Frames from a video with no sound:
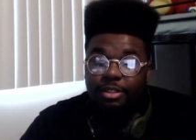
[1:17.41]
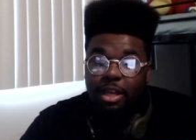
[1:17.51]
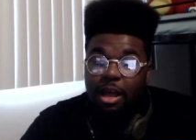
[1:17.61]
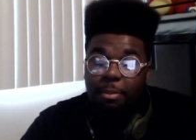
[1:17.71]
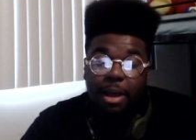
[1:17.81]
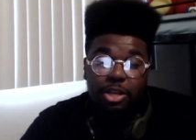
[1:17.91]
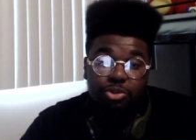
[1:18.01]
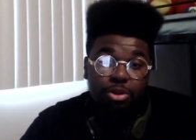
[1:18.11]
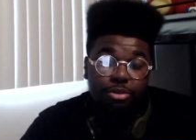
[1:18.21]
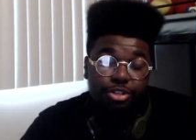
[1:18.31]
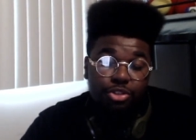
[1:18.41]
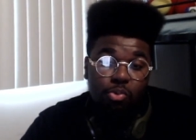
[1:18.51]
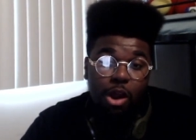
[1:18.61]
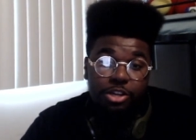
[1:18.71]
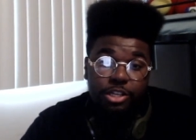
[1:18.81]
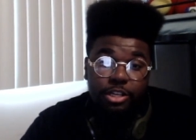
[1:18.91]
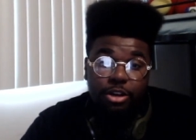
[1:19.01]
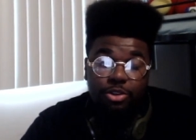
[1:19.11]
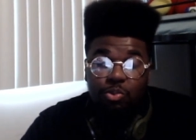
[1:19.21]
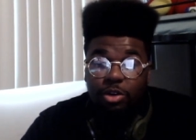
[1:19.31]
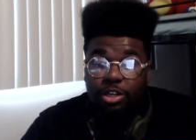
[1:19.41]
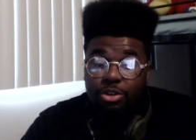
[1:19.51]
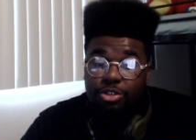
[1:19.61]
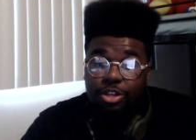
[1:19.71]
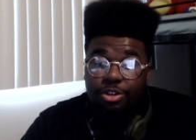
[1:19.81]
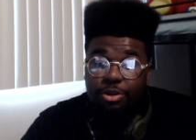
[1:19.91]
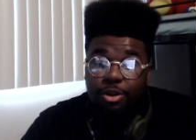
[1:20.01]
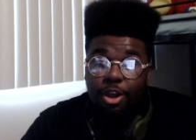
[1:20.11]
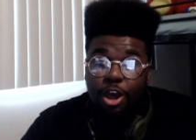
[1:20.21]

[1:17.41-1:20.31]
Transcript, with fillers: I might as well just watch it. You know, it's one of those other...